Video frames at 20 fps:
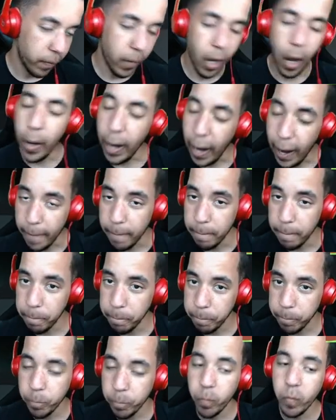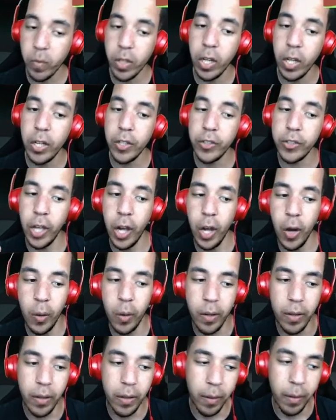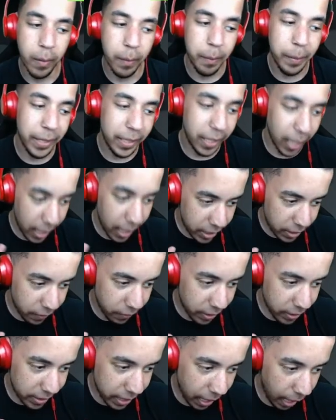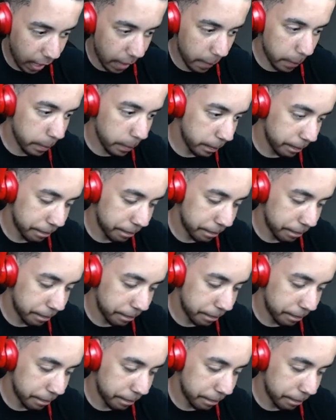Okay, so because of the time,